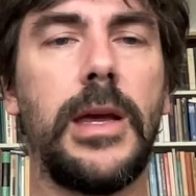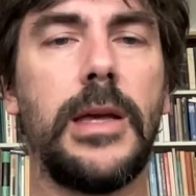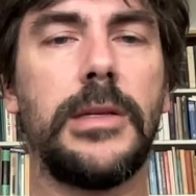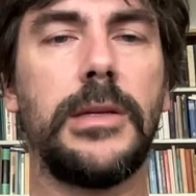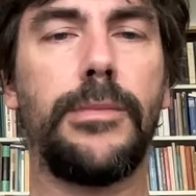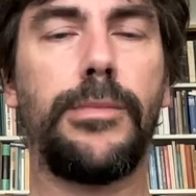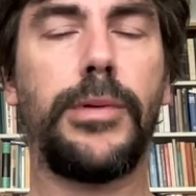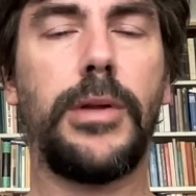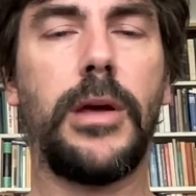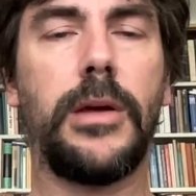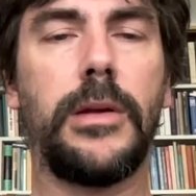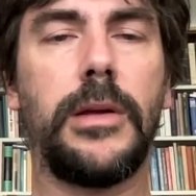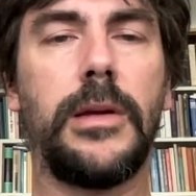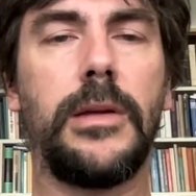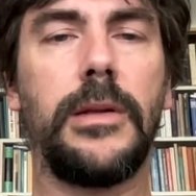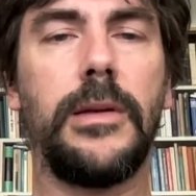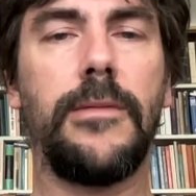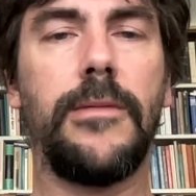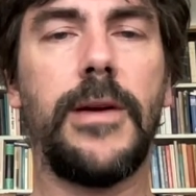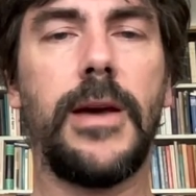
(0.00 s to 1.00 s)
as a
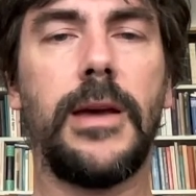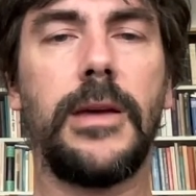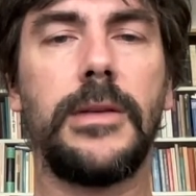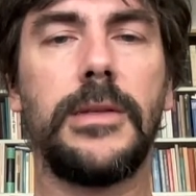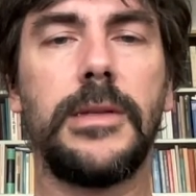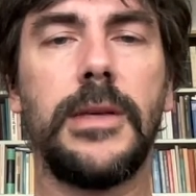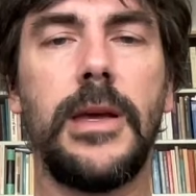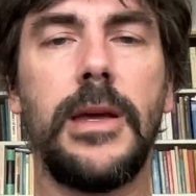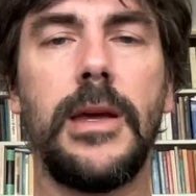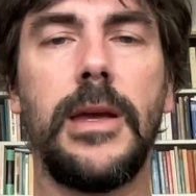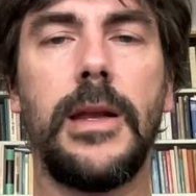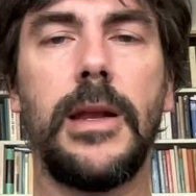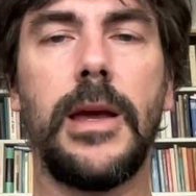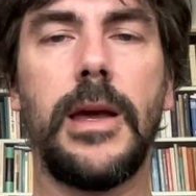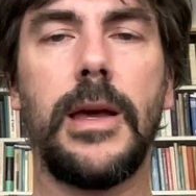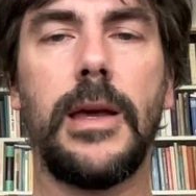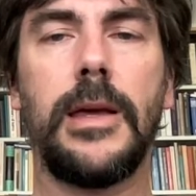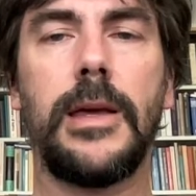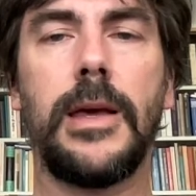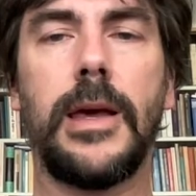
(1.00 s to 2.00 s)
plotting device in
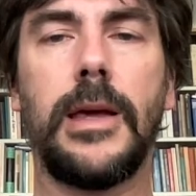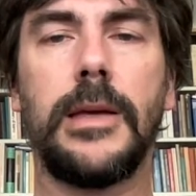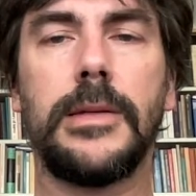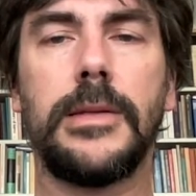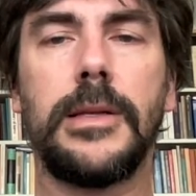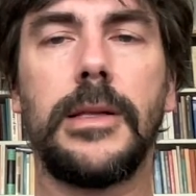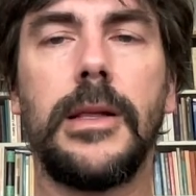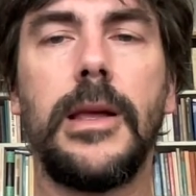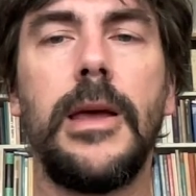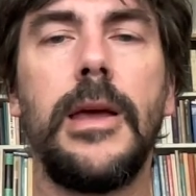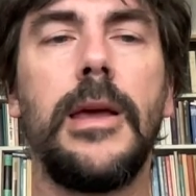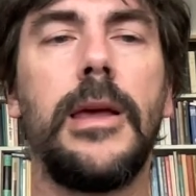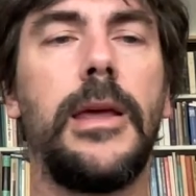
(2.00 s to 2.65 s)
High Castle.